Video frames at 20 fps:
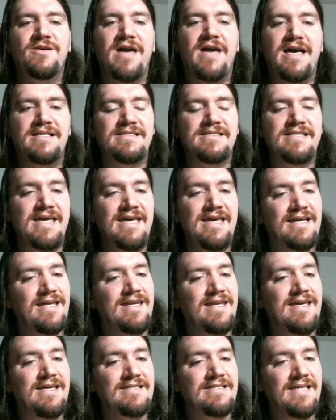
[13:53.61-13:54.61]
You guys take
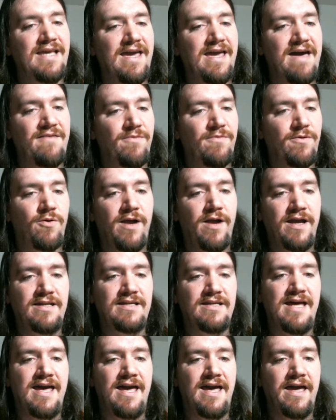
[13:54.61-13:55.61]
it easy. Have a
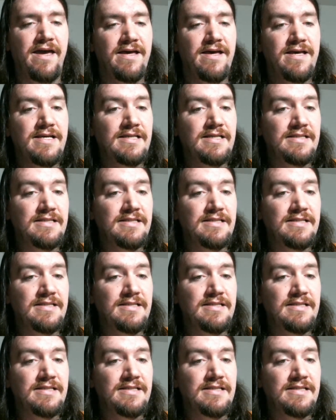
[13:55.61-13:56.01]
great day.